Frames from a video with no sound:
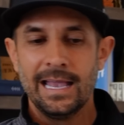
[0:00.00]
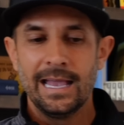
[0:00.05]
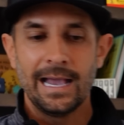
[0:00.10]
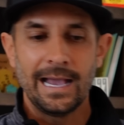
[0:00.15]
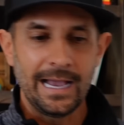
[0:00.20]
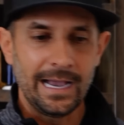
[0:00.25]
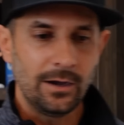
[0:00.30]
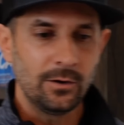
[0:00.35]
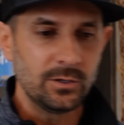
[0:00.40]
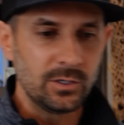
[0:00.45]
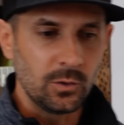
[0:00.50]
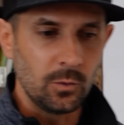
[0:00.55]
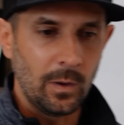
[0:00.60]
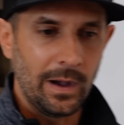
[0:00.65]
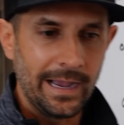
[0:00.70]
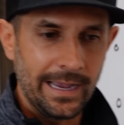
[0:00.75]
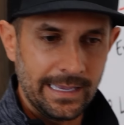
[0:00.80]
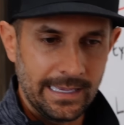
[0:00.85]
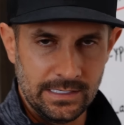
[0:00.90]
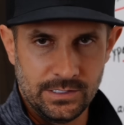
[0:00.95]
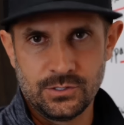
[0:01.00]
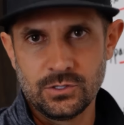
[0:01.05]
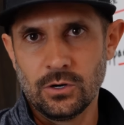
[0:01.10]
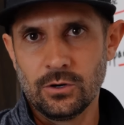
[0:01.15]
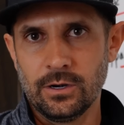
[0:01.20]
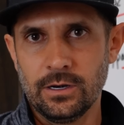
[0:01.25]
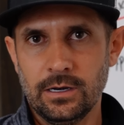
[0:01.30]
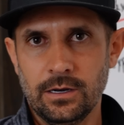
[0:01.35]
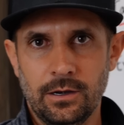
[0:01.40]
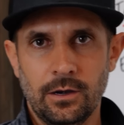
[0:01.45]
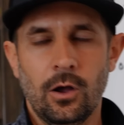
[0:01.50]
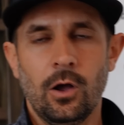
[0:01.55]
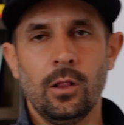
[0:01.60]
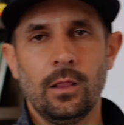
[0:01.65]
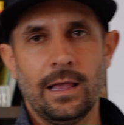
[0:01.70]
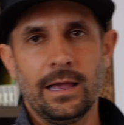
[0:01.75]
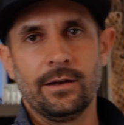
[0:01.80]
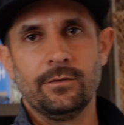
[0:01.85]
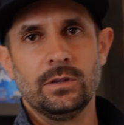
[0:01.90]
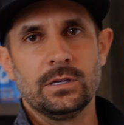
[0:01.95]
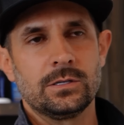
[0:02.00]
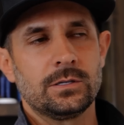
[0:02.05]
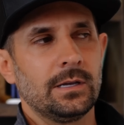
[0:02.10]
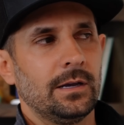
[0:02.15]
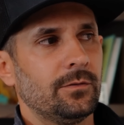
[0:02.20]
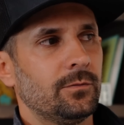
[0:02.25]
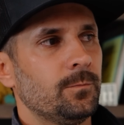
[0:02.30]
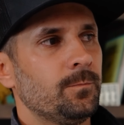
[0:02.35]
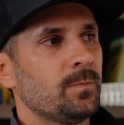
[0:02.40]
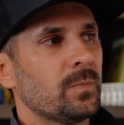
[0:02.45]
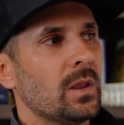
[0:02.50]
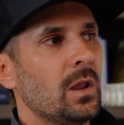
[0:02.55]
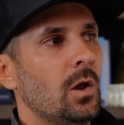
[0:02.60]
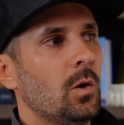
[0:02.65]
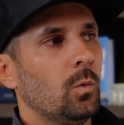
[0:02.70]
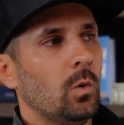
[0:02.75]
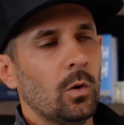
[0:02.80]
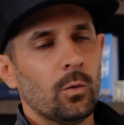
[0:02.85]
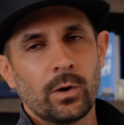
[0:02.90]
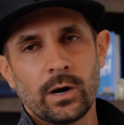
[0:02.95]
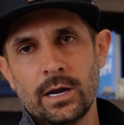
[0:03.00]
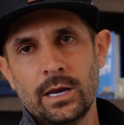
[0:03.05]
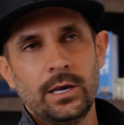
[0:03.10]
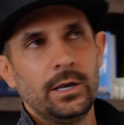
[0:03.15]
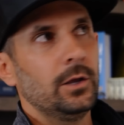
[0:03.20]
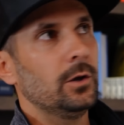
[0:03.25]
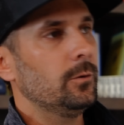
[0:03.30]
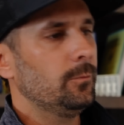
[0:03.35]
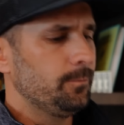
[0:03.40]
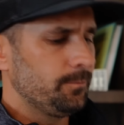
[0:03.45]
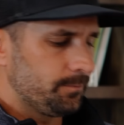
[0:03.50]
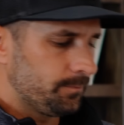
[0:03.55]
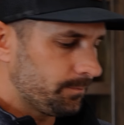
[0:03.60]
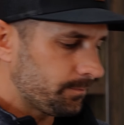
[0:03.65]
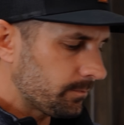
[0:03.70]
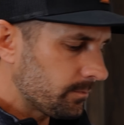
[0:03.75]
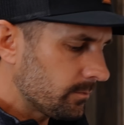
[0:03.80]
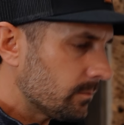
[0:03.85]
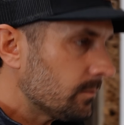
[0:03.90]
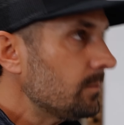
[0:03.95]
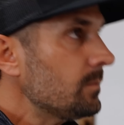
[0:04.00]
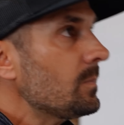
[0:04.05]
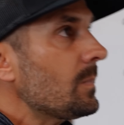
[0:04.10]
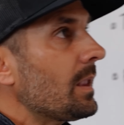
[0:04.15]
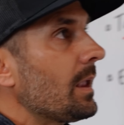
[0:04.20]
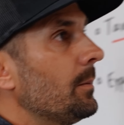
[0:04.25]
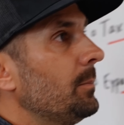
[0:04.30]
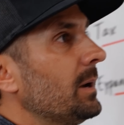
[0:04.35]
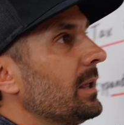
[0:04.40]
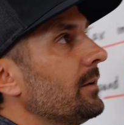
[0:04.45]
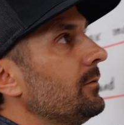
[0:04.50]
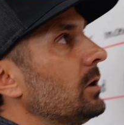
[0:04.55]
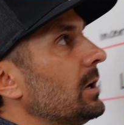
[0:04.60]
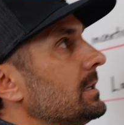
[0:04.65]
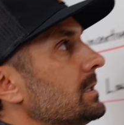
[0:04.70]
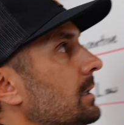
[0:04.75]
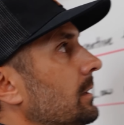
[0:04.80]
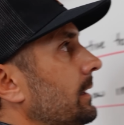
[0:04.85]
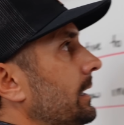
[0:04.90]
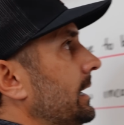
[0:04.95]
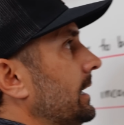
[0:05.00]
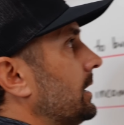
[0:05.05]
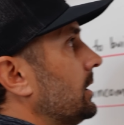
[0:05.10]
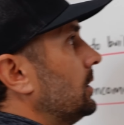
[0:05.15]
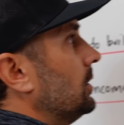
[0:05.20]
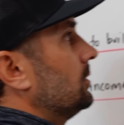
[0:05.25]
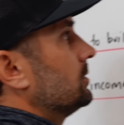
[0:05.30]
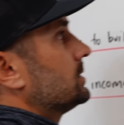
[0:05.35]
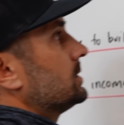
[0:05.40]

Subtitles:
how do I get started in a lot of this stuff? What we're going to do, I'm going to give you guys a link. Go